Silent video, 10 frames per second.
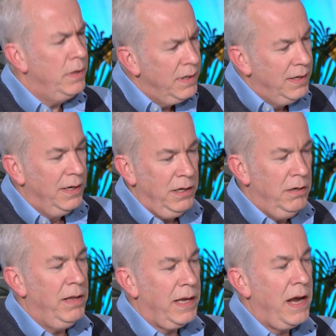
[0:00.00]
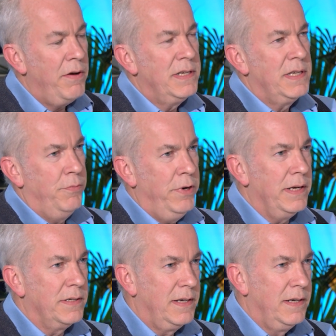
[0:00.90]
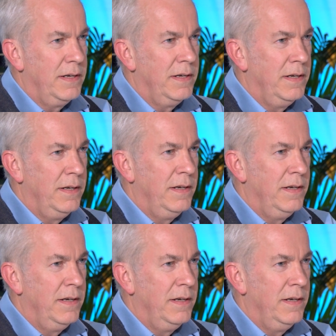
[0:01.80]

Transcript: But, you know, that carries some risk. Yeah,